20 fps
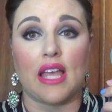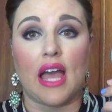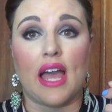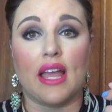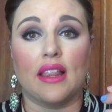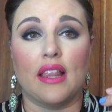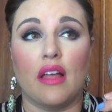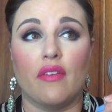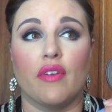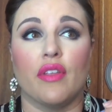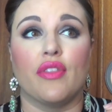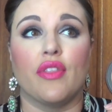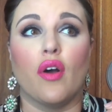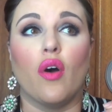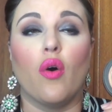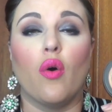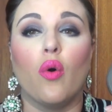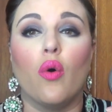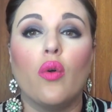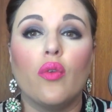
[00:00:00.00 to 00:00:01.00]
I love it. The
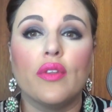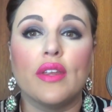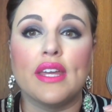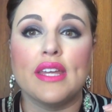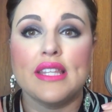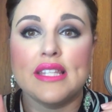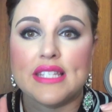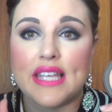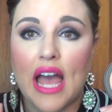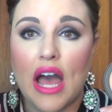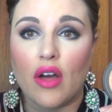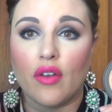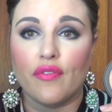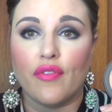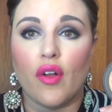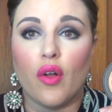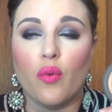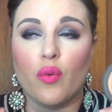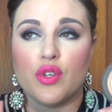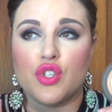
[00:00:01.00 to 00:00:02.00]
only
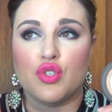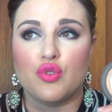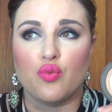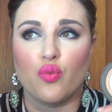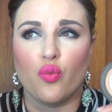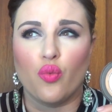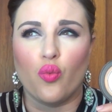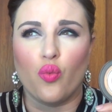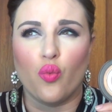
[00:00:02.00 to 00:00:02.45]
downfall, which